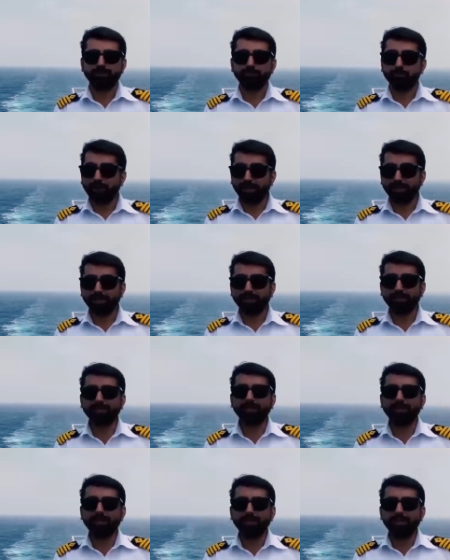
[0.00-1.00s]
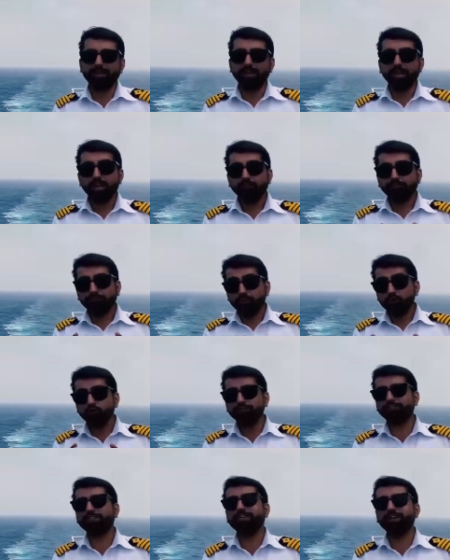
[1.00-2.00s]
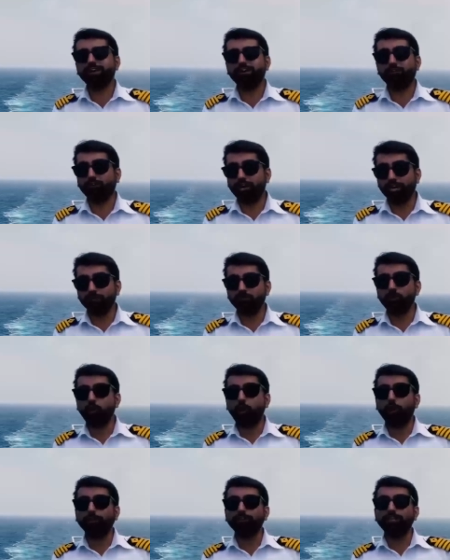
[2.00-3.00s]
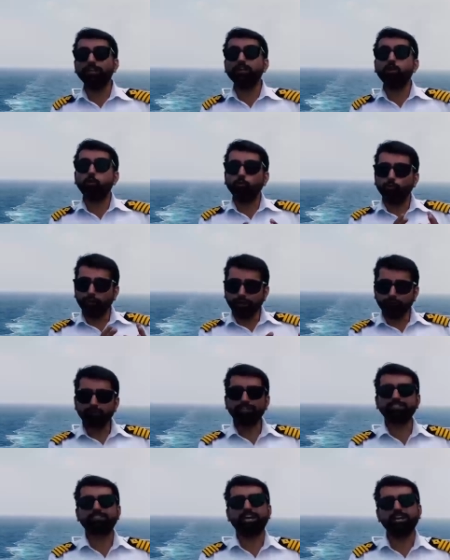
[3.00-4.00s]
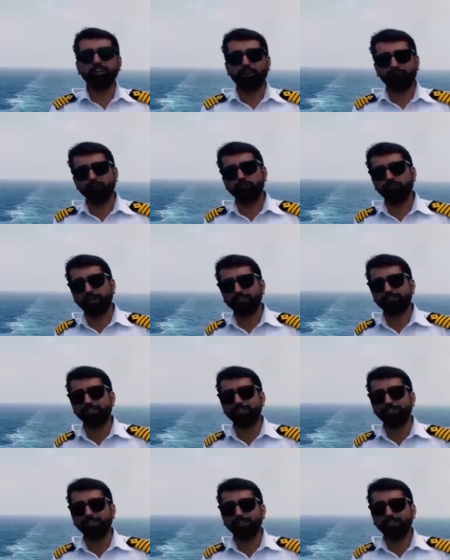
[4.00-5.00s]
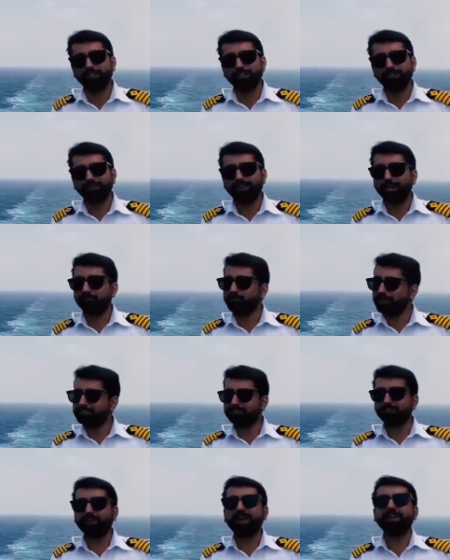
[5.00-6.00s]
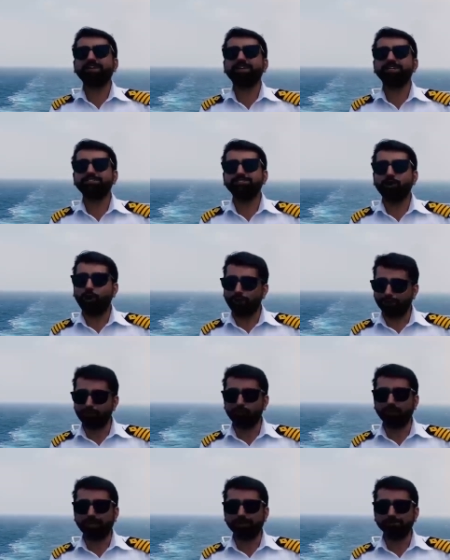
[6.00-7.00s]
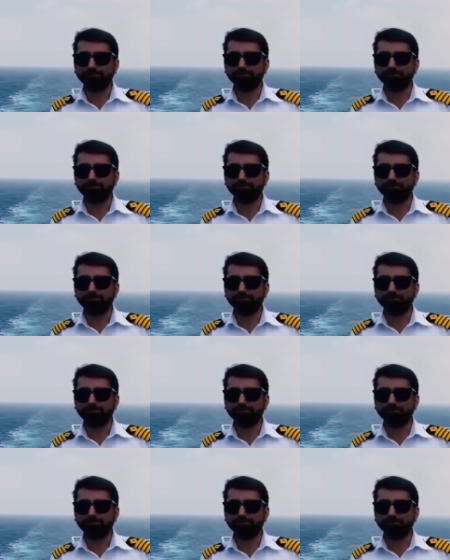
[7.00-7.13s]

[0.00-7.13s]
Meaning, if you see rainbow on the windward side of your vessel, that means rain is on the way.